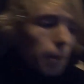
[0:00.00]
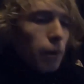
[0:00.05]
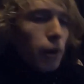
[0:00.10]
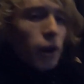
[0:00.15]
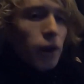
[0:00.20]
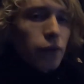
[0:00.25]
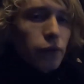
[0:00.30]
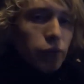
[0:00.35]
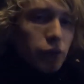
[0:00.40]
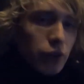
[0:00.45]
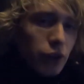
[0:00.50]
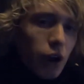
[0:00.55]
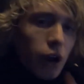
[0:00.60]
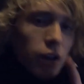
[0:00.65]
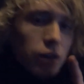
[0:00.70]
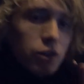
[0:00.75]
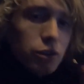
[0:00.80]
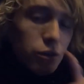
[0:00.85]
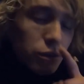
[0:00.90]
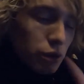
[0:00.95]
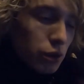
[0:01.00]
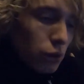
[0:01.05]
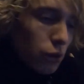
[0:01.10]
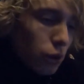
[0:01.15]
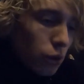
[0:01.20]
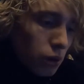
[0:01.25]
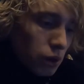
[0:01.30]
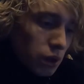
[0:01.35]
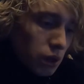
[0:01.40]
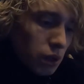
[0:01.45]
but I forgot to
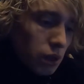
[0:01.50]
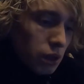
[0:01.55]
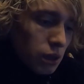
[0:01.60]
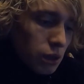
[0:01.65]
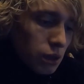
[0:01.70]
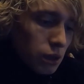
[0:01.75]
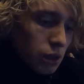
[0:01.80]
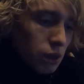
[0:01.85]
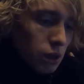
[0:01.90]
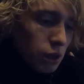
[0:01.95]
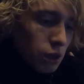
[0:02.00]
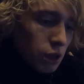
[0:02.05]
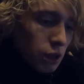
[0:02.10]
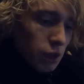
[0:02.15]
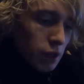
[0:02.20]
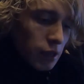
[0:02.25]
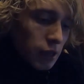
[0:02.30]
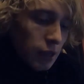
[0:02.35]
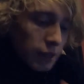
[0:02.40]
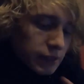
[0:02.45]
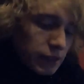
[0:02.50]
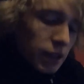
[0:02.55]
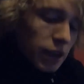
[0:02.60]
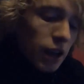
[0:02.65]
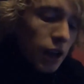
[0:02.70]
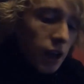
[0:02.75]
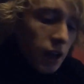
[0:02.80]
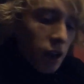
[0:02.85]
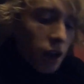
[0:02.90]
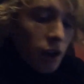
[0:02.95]
record it. And then
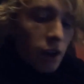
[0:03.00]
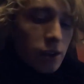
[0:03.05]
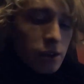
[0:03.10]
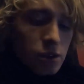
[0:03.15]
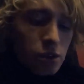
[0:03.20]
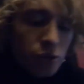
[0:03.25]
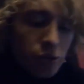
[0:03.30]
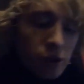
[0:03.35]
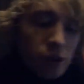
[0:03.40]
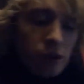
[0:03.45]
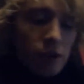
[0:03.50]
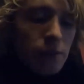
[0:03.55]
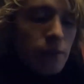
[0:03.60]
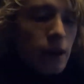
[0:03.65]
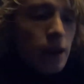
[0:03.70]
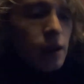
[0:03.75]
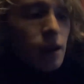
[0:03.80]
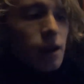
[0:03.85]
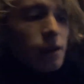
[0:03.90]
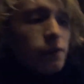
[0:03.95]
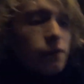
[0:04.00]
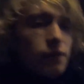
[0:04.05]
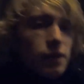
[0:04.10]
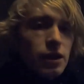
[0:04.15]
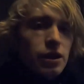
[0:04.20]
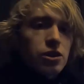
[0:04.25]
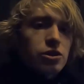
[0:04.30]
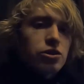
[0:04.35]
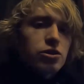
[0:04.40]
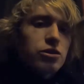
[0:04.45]
I had ice cream and I
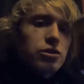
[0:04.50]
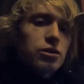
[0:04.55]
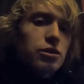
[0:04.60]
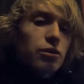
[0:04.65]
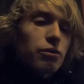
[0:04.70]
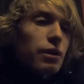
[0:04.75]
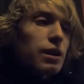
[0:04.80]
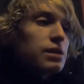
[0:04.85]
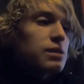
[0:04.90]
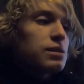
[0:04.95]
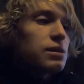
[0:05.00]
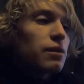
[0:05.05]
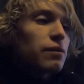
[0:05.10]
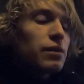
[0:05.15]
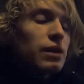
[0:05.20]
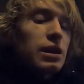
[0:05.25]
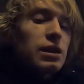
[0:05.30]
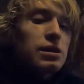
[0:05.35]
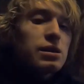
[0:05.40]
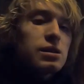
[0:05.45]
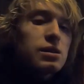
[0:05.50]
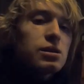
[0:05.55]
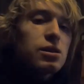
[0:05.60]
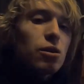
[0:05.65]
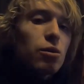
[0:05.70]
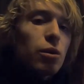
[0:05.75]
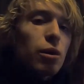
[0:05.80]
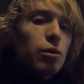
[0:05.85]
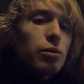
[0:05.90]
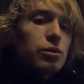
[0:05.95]
finished the rest of this,
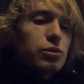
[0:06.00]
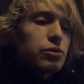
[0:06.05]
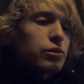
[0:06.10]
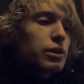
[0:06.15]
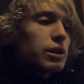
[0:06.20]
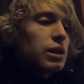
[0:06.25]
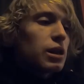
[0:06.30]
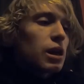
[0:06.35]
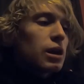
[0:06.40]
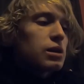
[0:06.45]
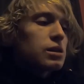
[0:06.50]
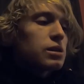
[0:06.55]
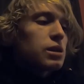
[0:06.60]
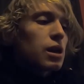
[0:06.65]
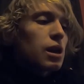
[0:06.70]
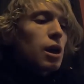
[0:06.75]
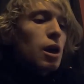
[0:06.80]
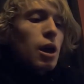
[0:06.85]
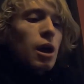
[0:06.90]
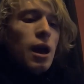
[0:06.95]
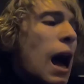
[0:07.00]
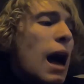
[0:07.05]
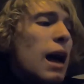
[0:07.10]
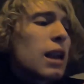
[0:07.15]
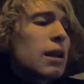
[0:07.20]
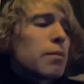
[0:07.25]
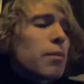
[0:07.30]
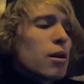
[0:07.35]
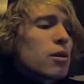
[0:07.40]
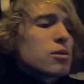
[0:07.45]
so it was really nice.
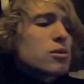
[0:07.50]
And I'm